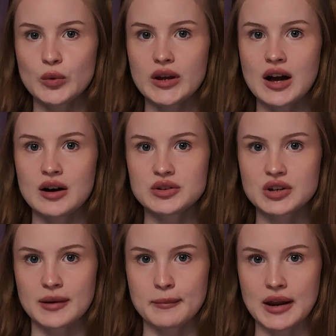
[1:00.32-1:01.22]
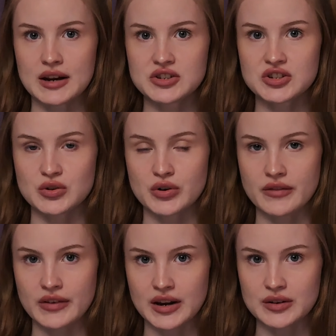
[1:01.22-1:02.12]
way how you can manage
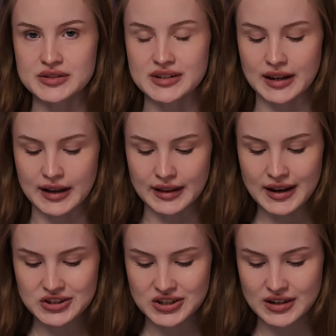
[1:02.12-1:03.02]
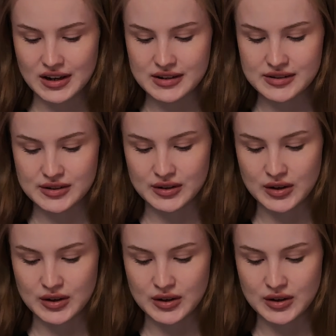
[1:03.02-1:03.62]
your videos in the collection is to